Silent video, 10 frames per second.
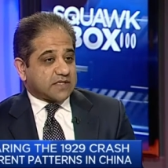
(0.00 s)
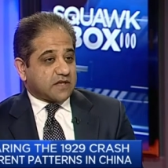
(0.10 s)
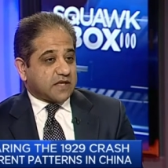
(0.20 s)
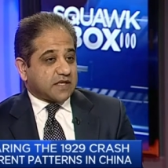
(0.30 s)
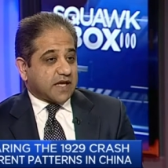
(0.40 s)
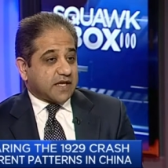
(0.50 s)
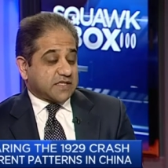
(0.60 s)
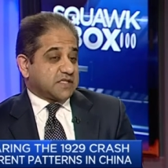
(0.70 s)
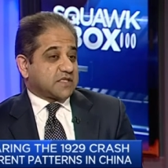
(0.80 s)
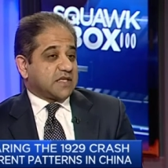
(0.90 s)
and I think that
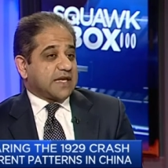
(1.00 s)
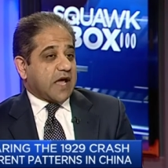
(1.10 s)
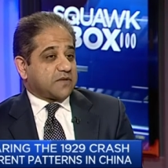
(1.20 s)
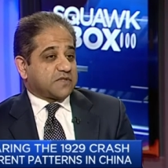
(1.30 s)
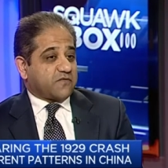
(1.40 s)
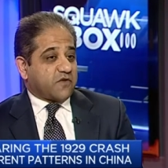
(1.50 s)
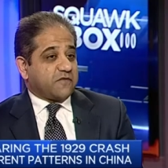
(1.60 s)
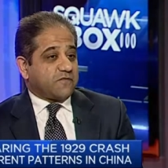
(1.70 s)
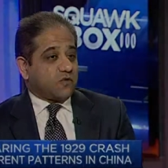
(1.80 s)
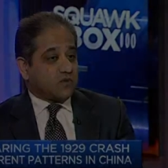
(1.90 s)
it's just going to allow them to free
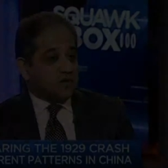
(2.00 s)
fall.